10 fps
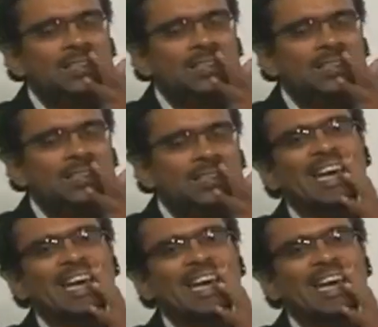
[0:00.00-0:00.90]
In such
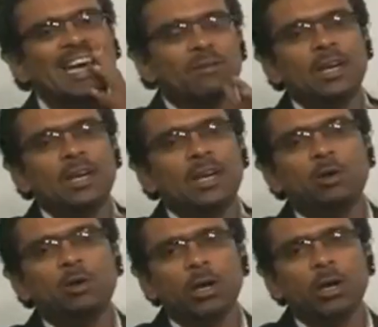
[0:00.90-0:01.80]
case, we
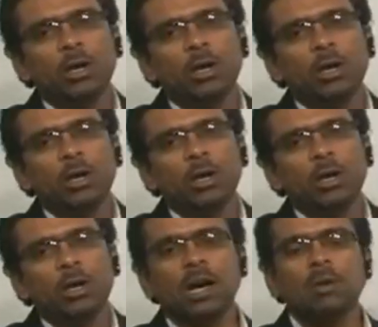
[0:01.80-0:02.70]
try to reduce
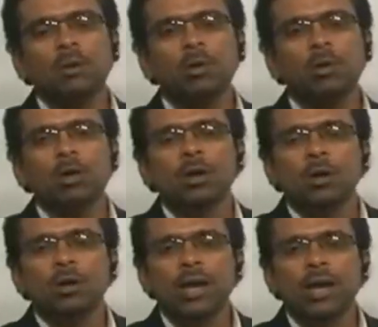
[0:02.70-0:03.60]
the common mode,
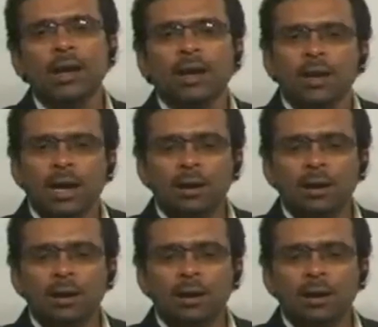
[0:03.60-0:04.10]
okay,